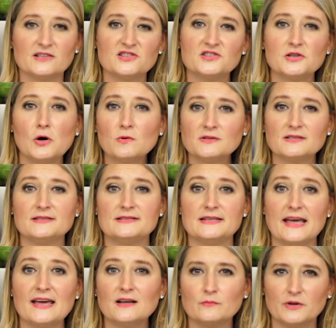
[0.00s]
soaked
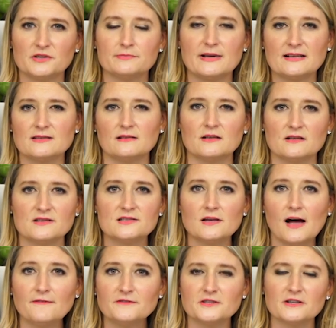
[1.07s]
date, which makes it a little
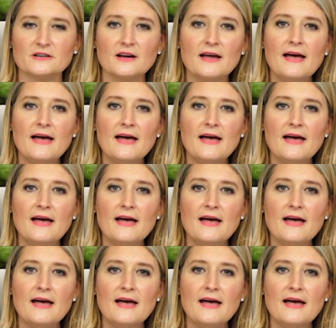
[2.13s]
softer.